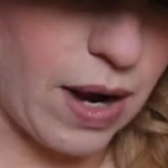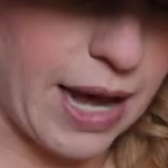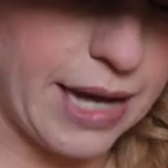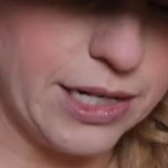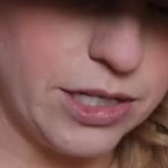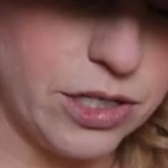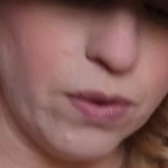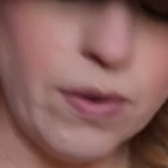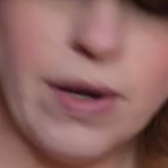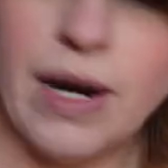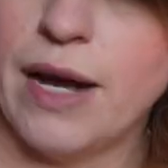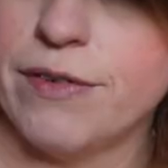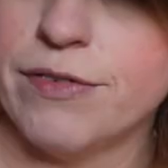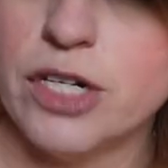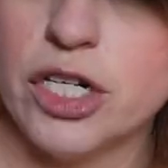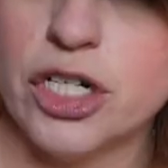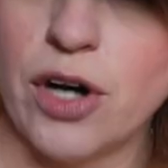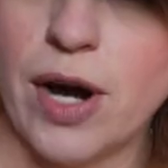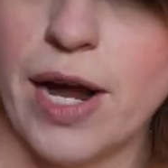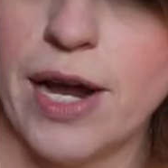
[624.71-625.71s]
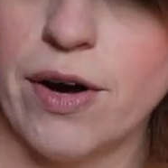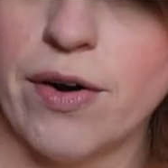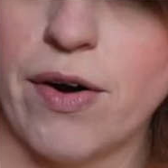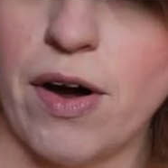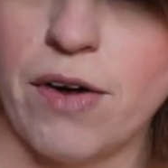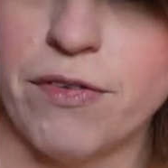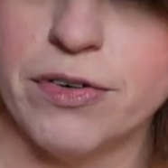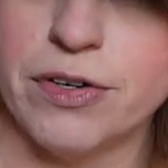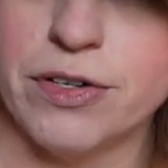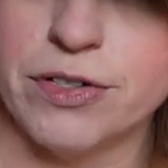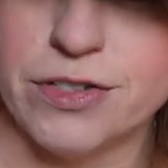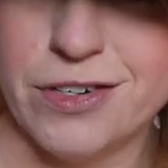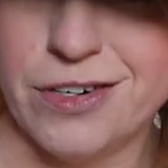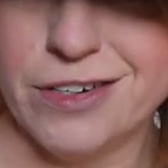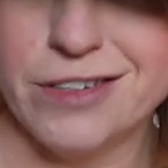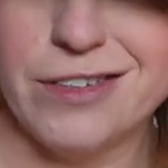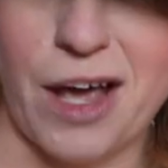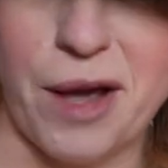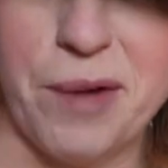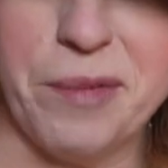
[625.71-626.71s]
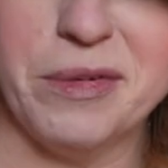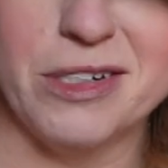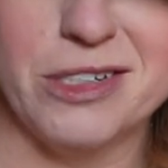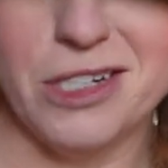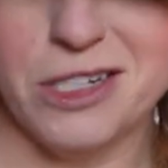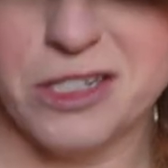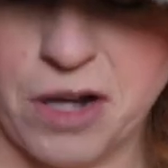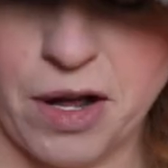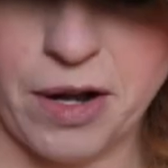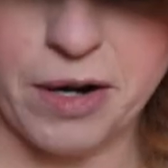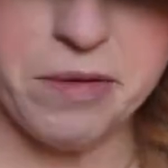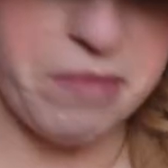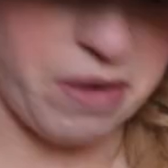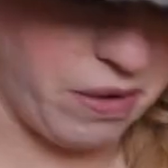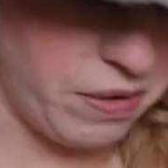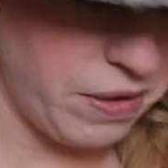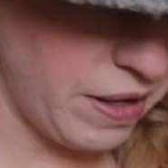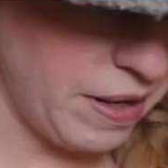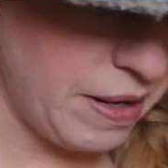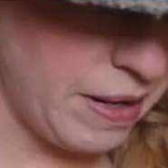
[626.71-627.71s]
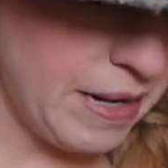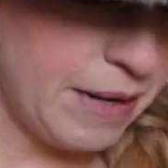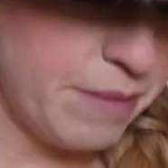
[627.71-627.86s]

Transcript: I don't have to dry her off at a certain time because she's not in milk.